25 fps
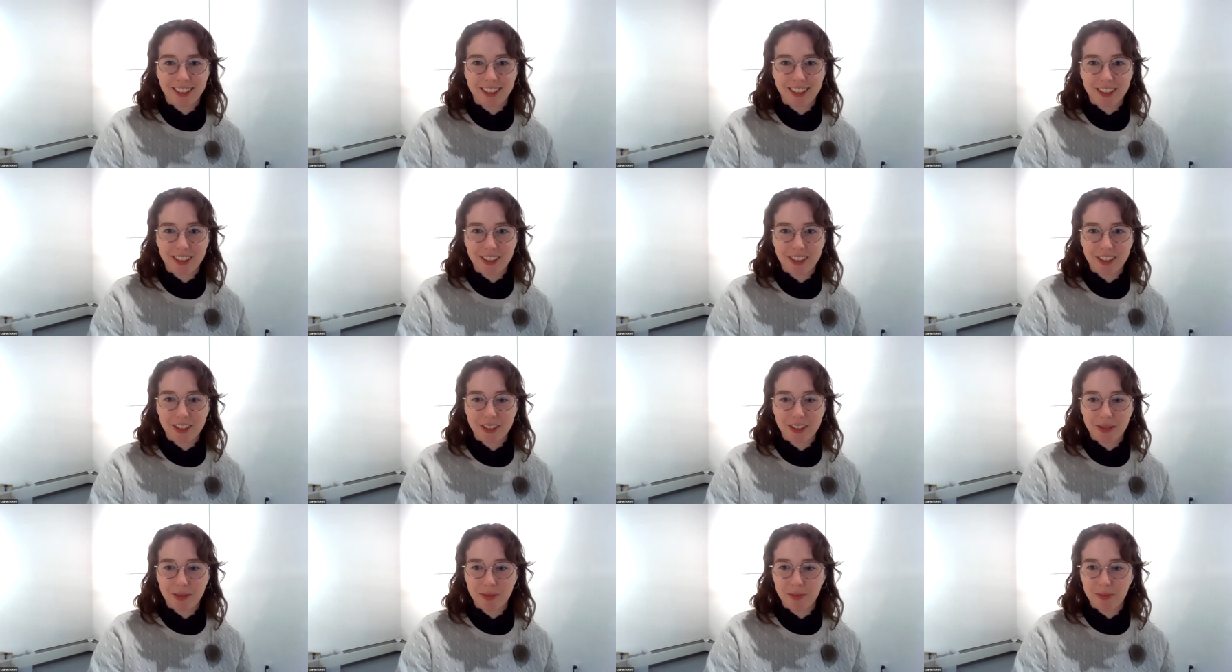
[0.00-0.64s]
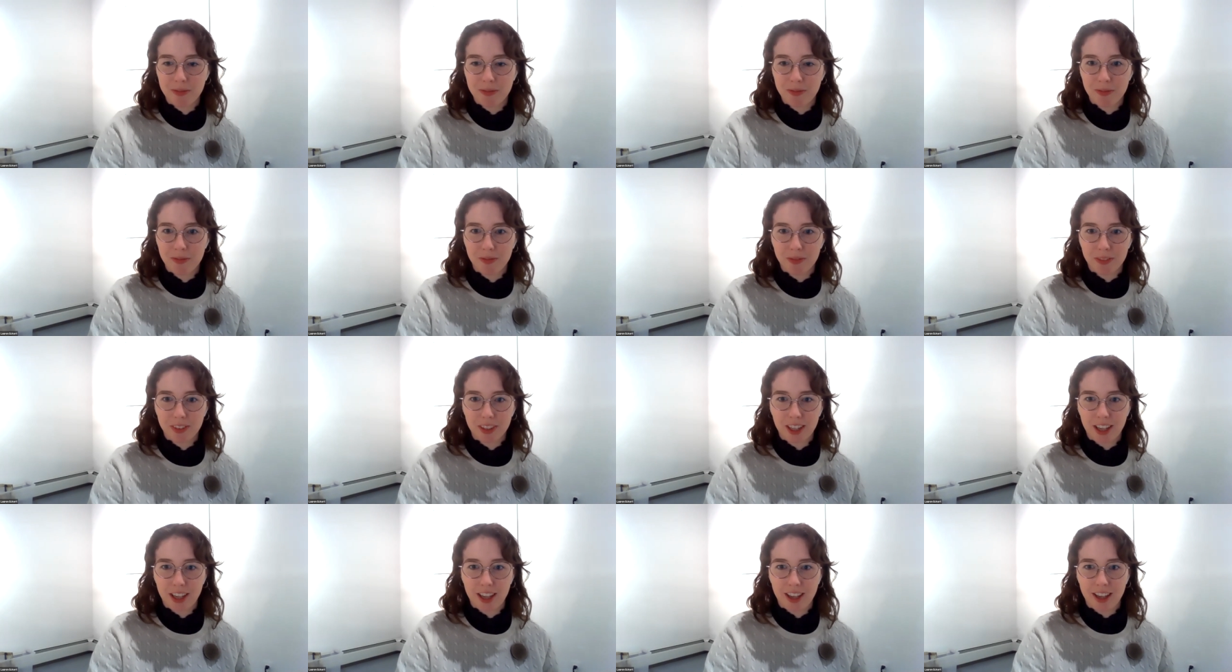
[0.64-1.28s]
Um,
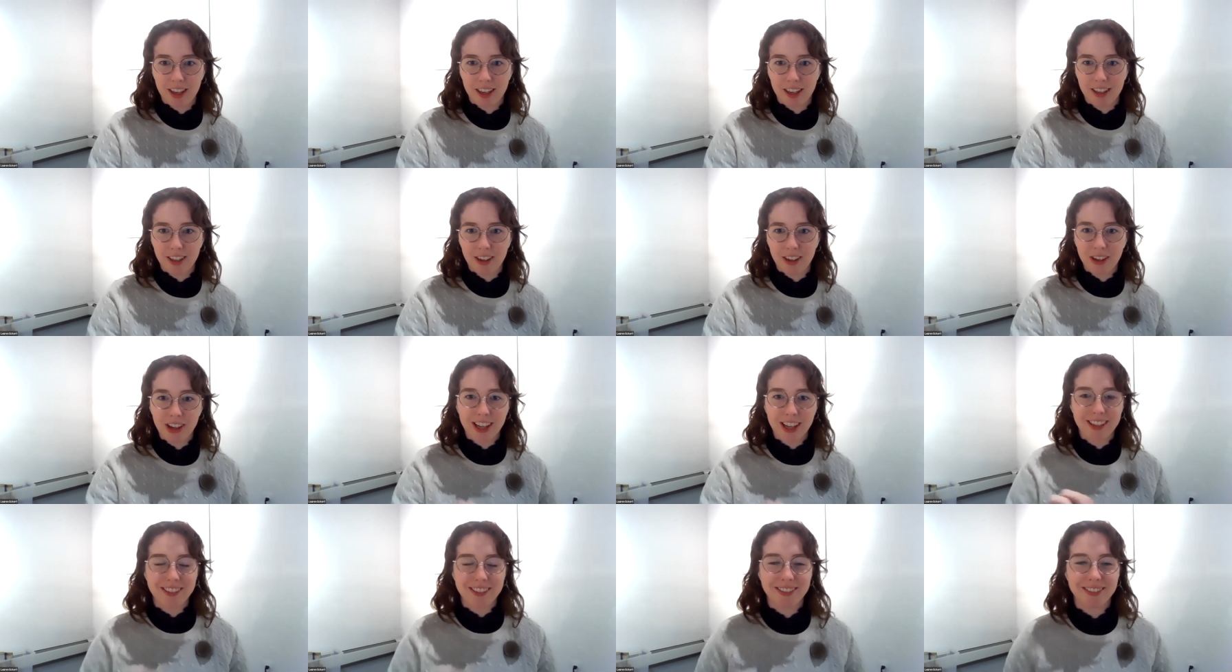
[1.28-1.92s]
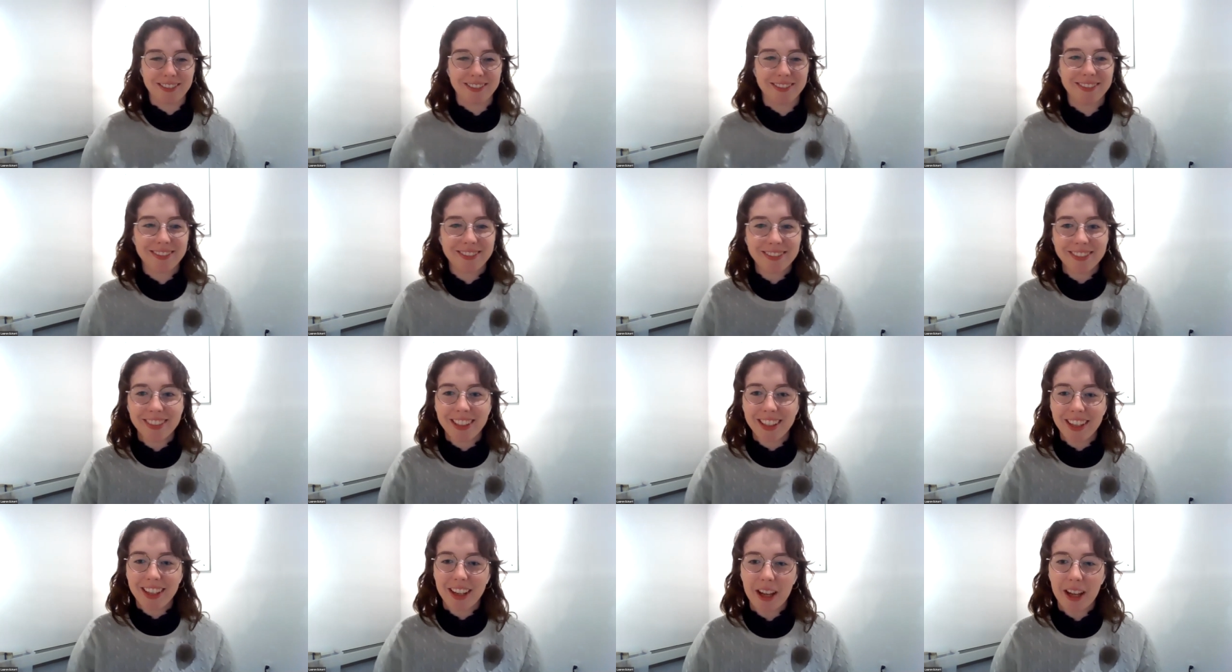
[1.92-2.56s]
and okay,
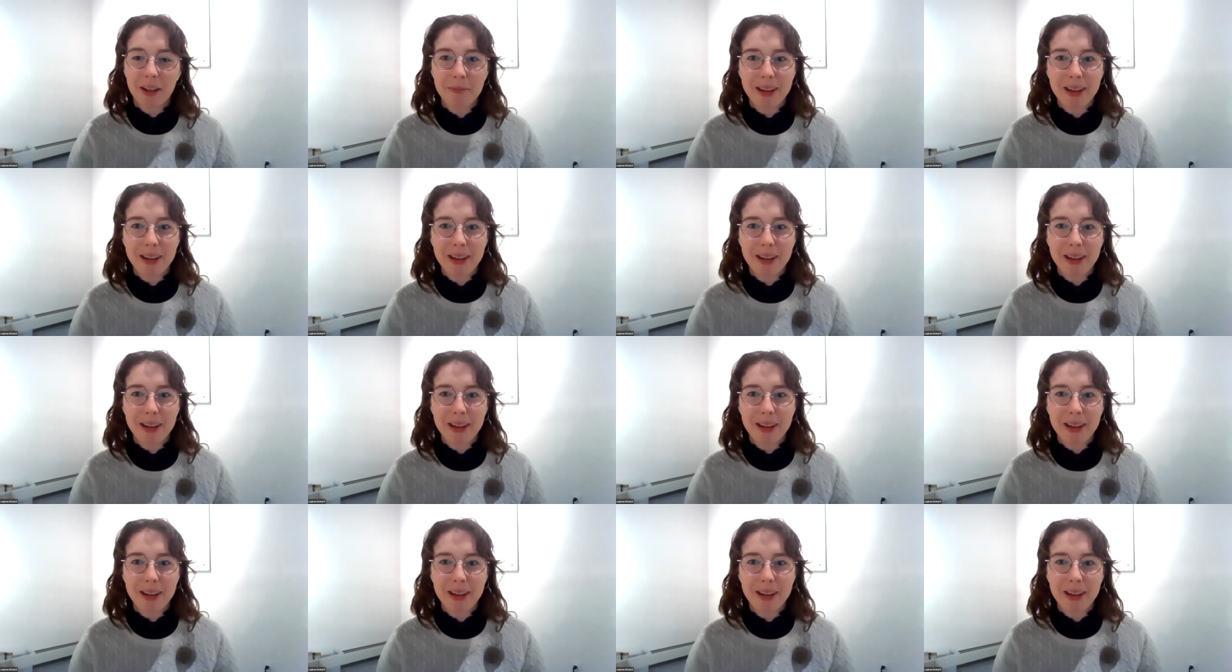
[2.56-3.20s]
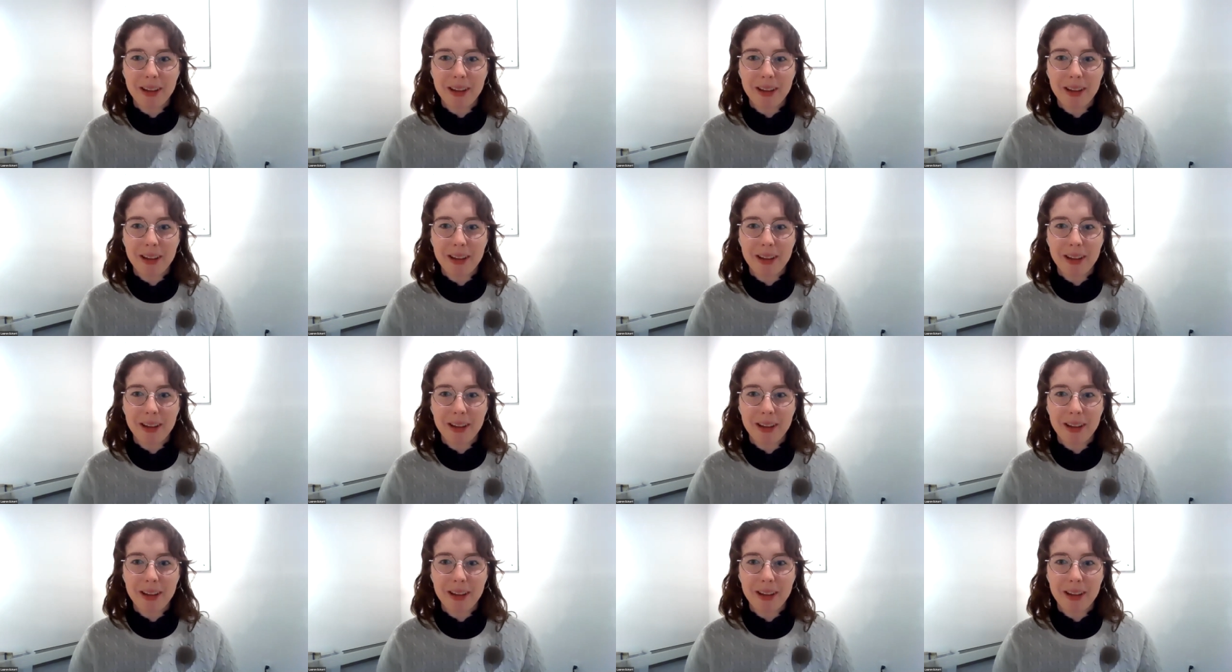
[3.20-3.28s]
I'm back.